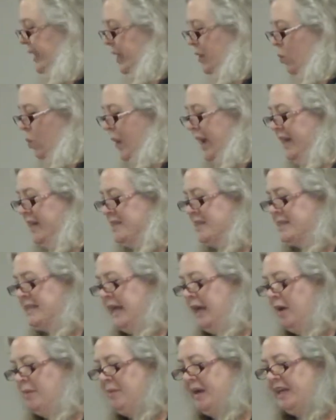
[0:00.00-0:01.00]
they can weigh us
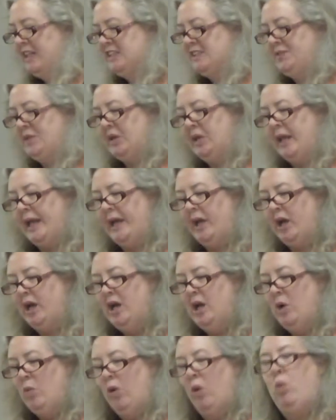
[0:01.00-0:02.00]
down, make us feel like
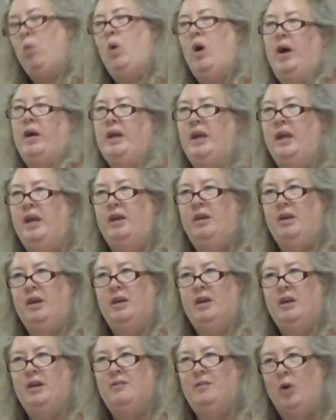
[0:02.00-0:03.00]
we're
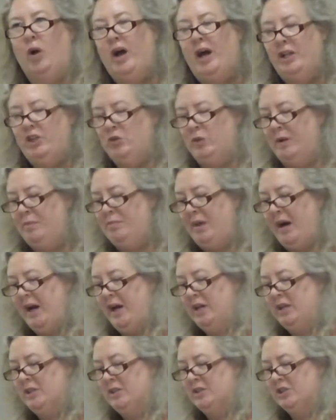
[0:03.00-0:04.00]
walking for 100
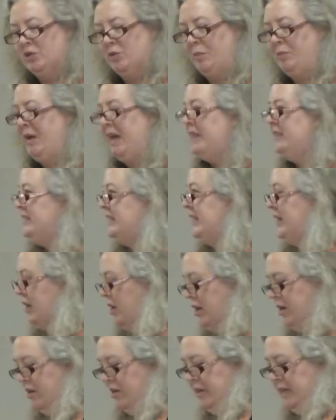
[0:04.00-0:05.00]
miles, repenting
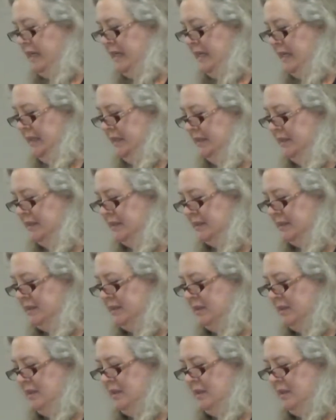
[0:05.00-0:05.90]
on our knees.